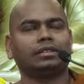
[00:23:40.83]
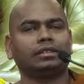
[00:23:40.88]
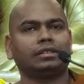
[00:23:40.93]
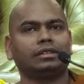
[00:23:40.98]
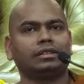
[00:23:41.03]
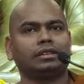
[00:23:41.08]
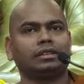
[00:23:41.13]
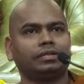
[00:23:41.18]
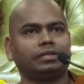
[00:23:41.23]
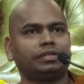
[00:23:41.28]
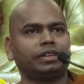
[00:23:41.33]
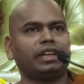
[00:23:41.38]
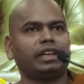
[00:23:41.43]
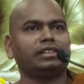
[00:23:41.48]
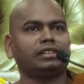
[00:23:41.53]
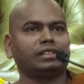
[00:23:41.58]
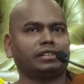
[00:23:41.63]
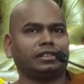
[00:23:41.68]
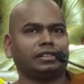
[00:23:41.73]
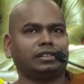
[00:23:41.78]
The
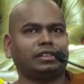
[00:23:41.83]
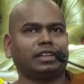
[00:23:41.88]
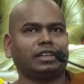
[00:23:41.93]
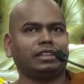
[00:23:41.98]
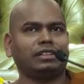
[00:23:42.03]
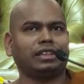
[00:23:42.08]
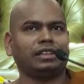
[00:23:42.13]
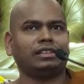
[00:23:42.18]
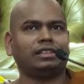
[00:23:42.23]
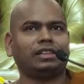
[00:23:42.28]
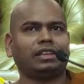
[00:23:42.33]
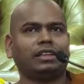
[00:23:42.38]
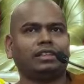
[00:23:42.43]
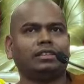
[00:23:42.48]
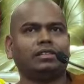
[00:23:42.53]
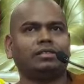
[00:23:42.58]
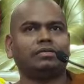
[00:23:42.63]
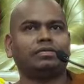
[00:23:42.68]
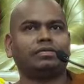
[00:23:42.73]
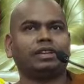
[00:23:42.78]
friends, as I said,
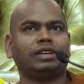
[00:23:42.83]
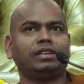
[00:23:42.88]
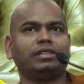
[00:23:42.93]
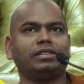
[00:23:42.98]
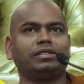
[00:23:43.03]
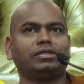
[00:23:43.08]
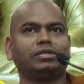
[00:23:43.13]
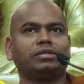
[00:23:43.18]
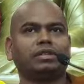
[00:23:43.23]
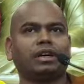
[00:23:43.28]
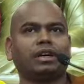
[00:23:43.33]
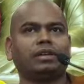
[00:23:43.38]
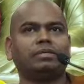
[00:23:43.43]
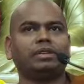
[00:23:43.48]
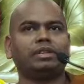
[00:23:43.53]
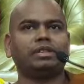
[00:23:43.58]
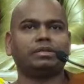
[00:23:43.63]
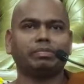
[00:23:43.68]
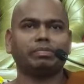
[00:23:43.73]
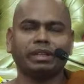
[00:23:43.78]
friends should have
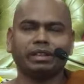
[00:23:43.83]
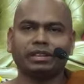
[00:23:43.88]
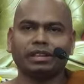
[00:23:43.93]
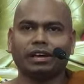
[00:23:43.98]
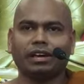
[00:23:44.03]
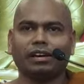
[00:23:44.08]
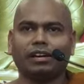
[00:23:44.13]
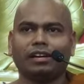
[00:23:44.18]
this metta.